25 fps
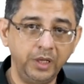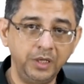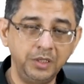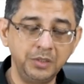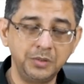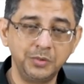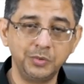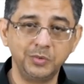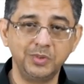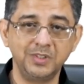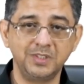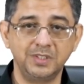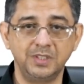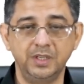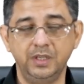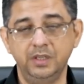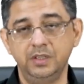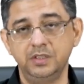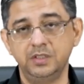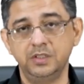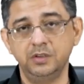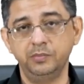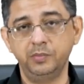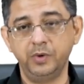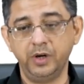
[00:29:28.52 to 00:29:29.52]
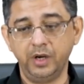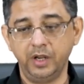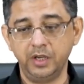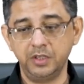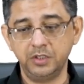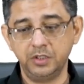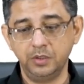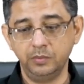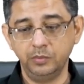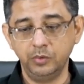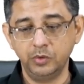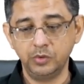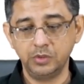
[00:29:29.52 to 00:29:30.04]
into the cells. If
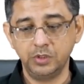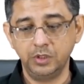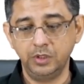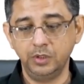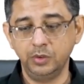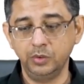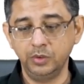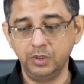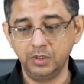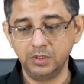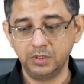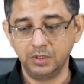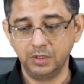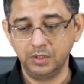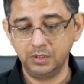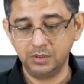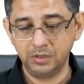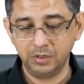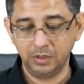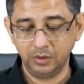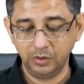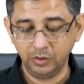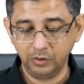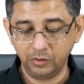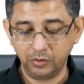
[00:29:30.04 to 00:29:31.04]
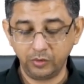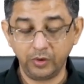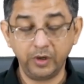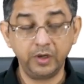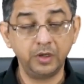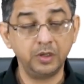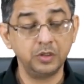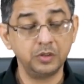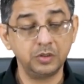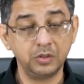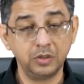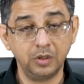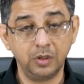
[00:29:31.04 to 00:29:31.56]
potassium goes into the cells, then the threat
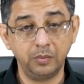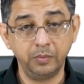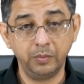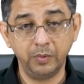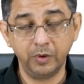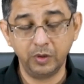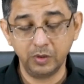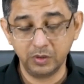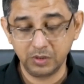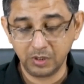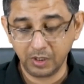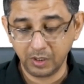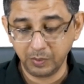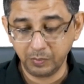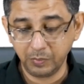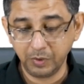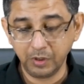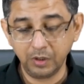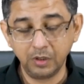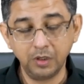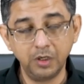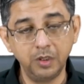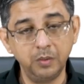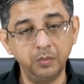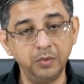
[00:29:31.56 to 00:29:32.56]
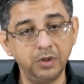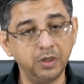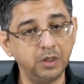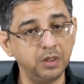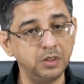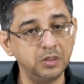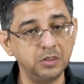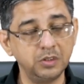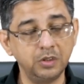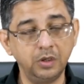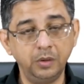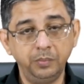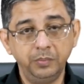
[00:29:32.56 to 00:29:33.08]
is stopped, because hyperkalemia can
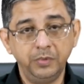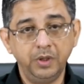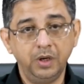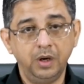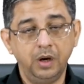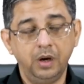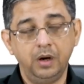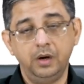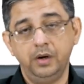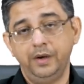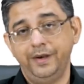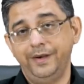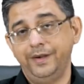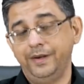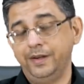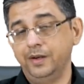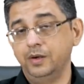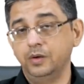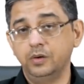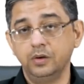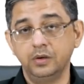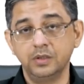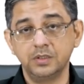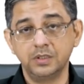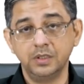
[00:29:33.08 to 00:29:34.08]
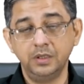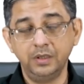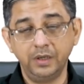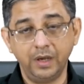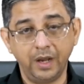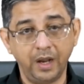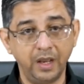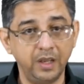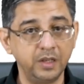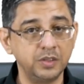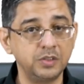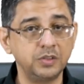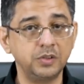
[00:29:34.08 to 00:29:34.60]
stop the heart. It can cause a
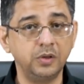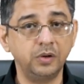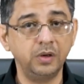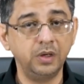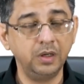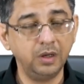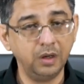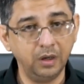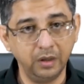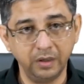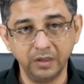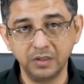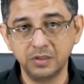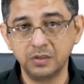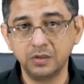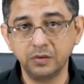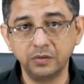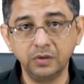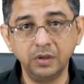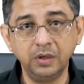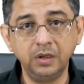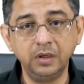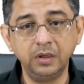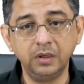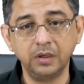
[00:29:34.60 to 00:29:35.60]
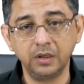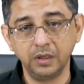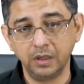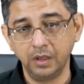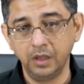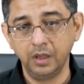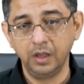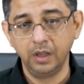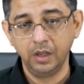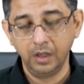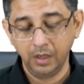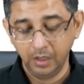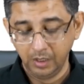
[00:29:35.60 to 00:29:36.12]
diastolic arrest of the heart.
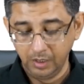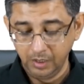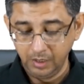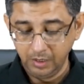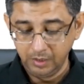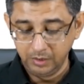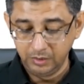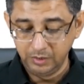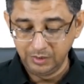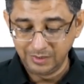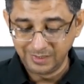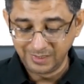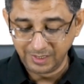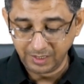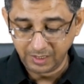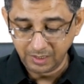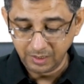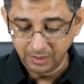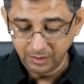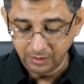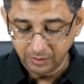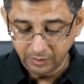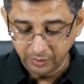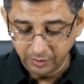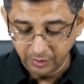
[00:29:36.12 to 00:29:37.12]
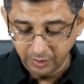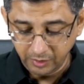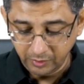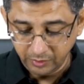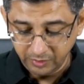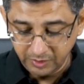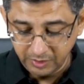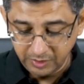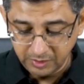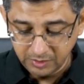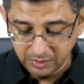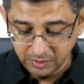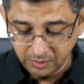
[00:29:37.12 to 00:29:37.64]
The second
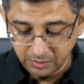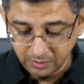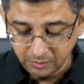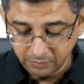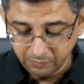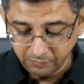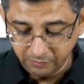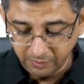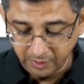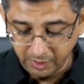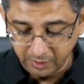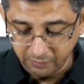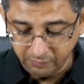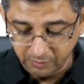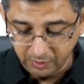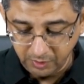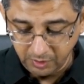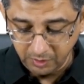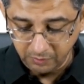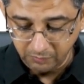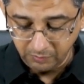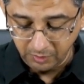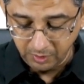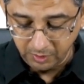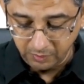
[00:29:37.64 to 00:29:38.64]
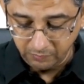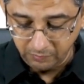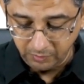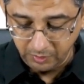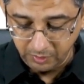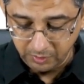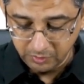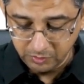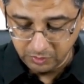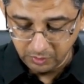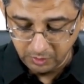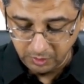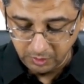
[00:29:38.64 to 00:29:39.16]
reason why we give IV
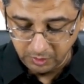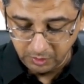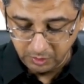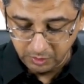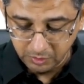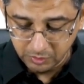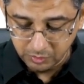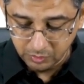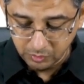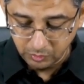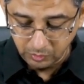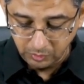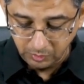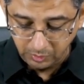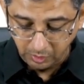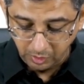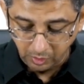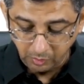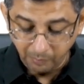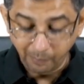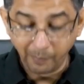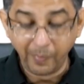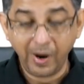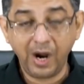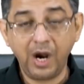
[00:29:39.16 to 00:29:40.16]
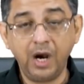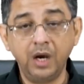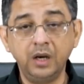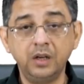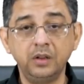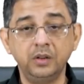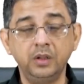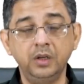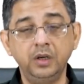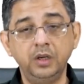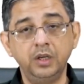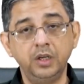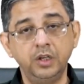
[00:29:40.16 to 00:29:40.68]
insulin is to combat
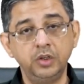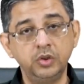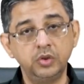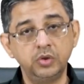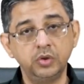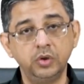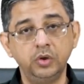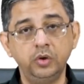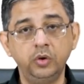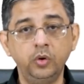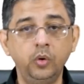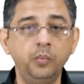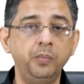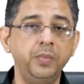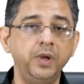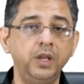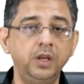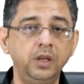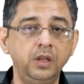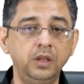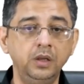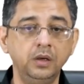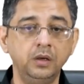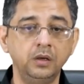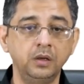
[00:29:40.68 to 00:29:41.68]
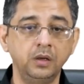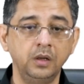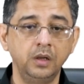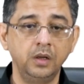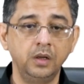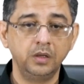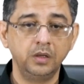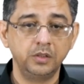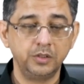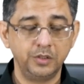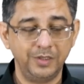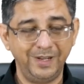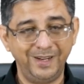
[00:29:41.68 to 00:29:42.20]
the insulinopenia,
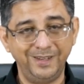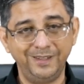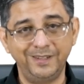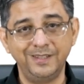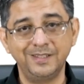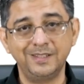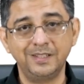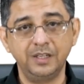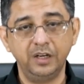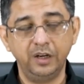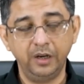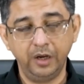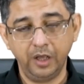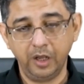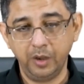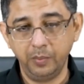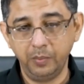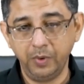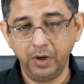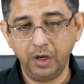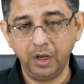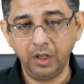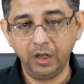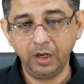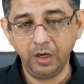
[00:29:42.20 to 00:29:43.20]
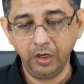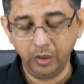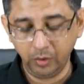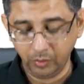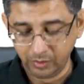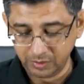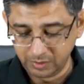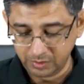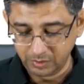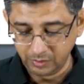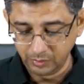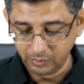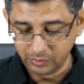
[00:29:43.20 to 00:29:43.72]
that is diabetic
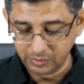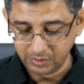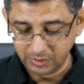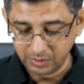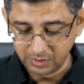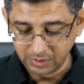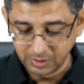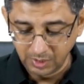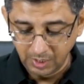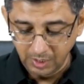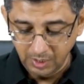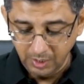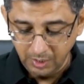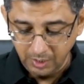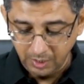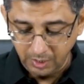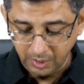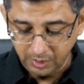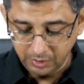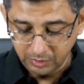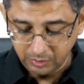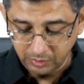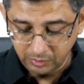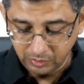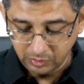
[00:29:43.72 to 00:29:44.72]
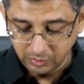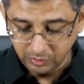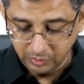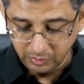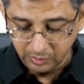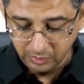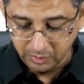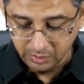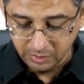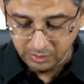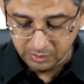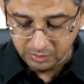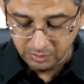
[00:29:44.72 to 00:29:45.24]
ketoacidosis. And the
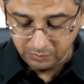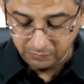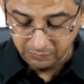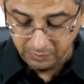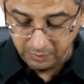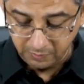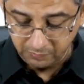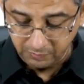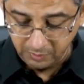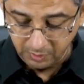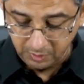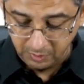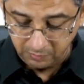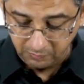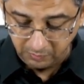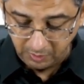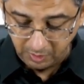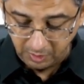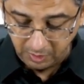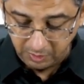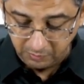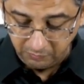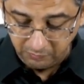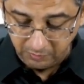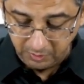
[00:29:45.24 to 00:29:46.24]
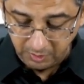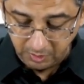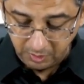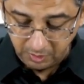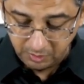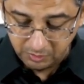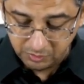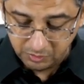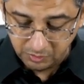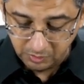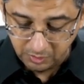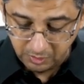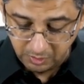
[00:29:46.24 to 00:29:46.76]
third reason why we give IV
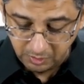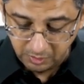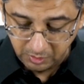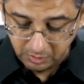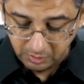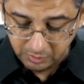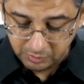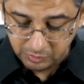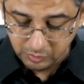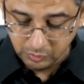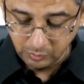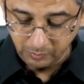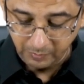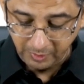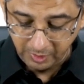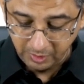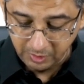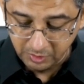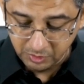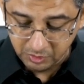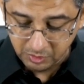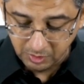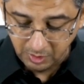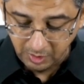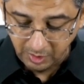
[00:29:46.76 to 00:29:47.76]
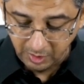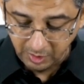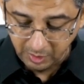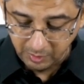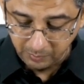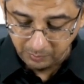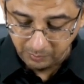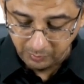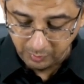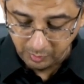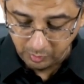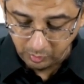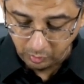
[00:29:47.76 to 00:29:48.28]
insulin is to manage
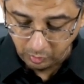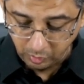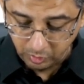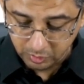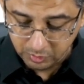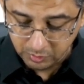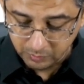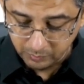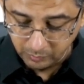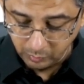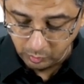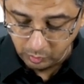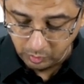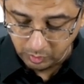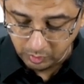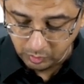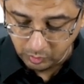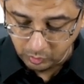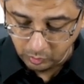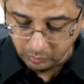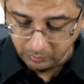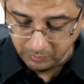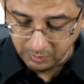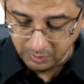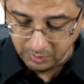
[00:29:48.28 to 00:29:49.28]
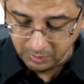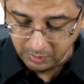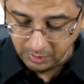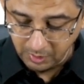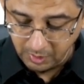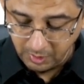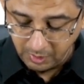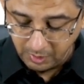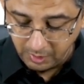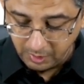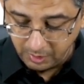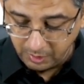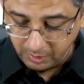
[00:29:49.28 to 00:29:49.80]
hyperosmolar coma.
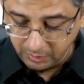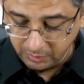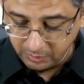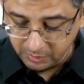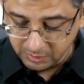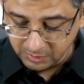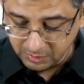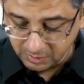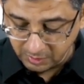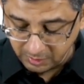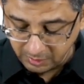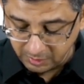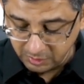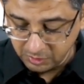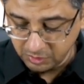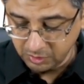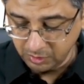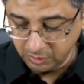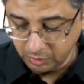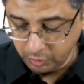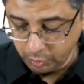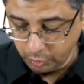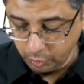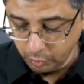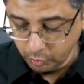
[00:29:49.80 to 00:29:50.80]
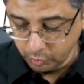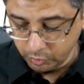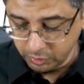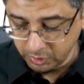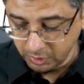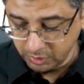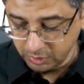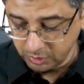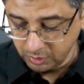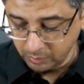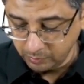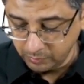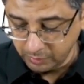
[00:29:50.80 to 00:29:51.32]
In this condition,
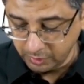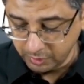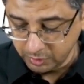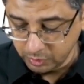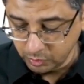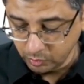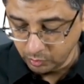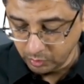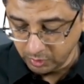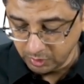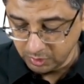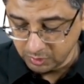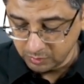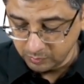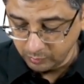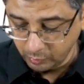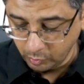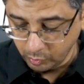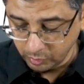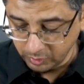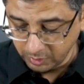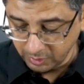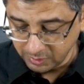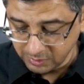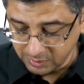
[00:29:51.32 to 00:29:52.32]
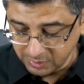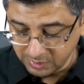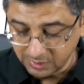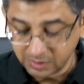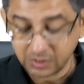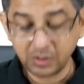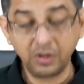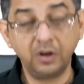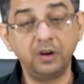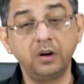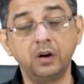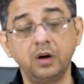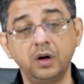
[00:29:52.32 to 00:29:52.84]
usually the blood sugar is more than
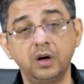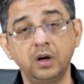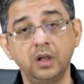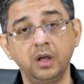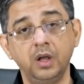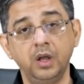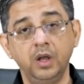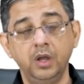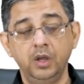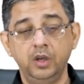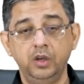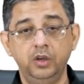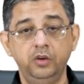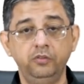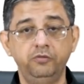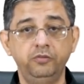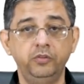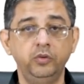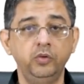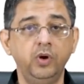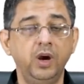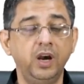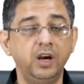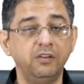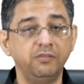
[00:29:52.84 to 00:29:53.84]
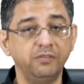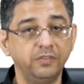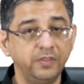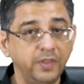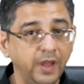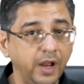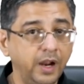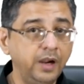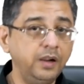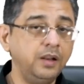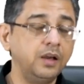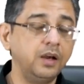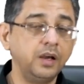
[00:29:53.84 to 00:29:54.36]
600. If you have
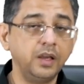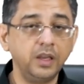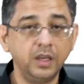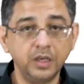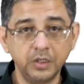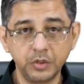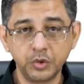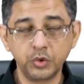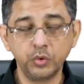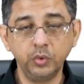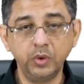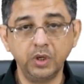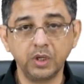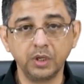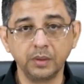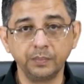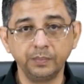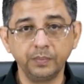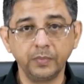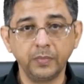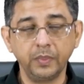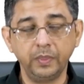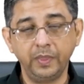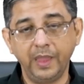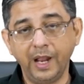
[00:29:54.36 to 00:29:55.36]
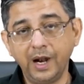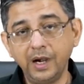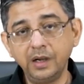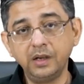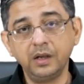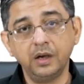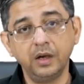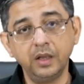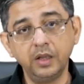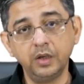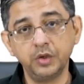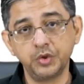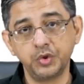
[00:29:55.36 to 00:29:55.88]
that high a sugar,
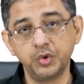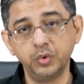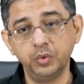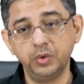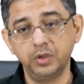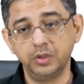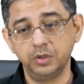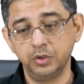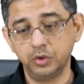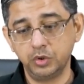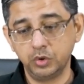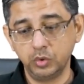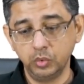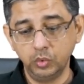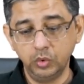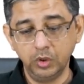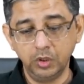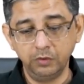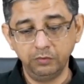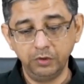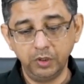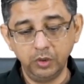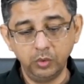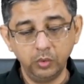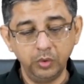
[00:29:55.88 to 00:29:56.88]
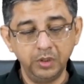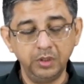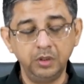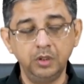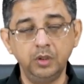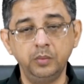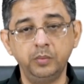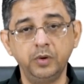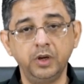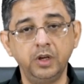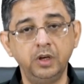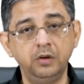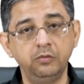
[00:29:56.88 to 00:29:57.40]
the sugar will go in the
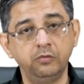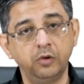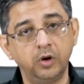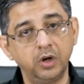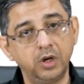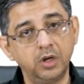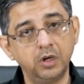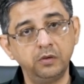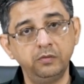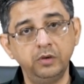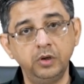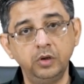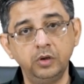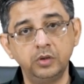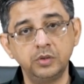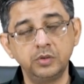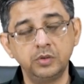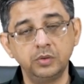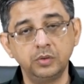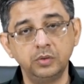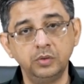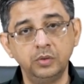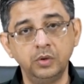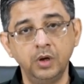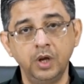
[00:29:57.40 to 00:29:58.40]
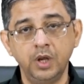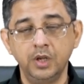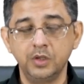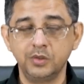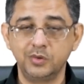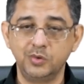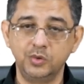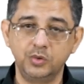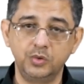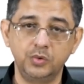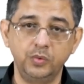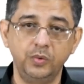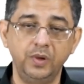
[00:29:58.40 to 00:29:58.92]
brain, water will also go,
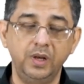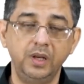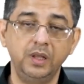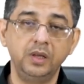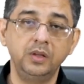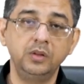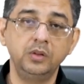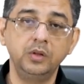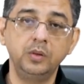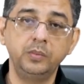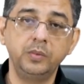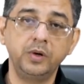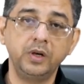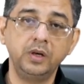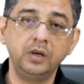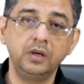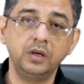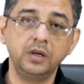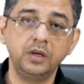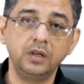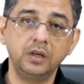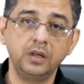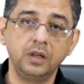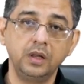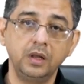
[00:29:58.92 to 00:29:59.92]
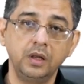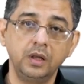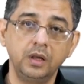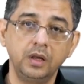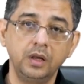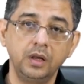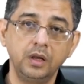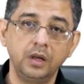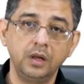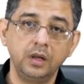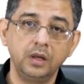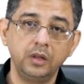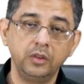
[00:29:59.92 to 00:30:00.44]
so swelling in the brain again.
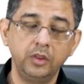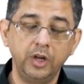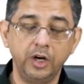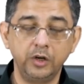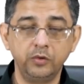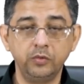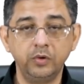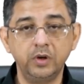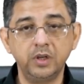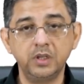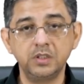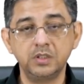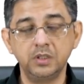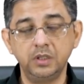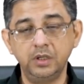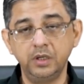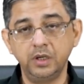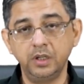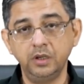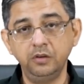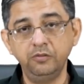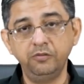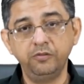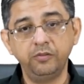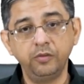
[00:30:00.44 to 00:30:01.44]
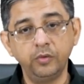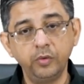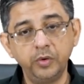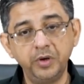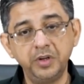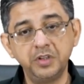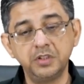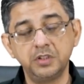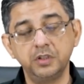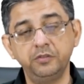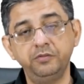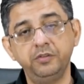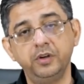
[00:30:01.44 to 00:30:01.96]
That would result in fluid
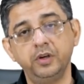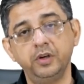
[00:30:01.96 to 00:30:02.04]
shift